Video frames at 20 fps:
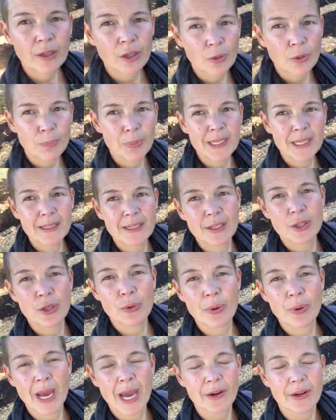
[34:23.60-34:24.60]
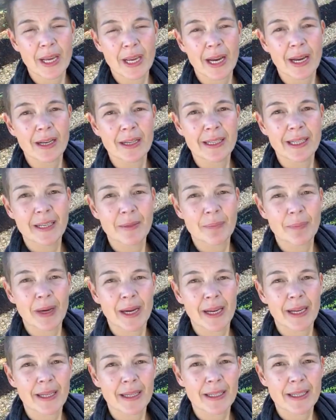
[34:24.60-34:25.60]
completely new area in
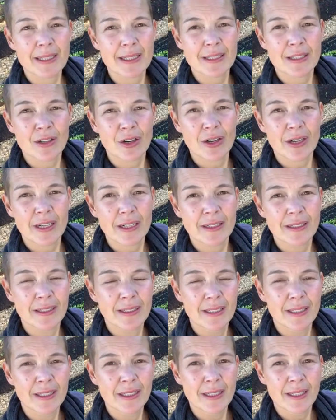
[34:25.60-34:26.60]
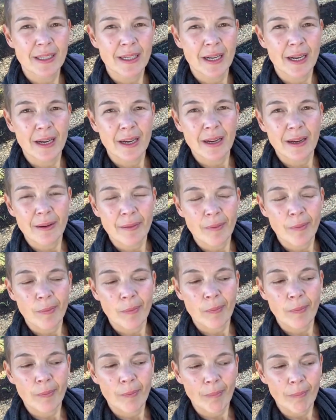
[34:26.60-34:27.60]
my kitchen garden,
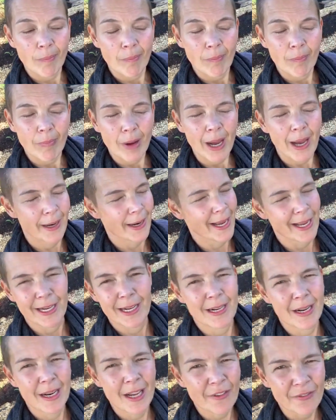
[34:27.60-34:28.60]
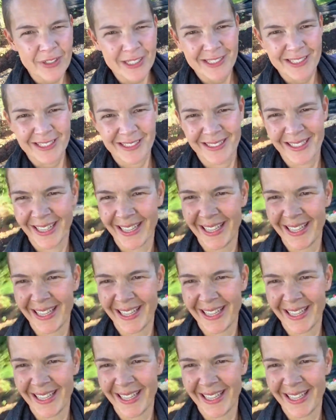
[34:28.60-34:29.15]
and I love it.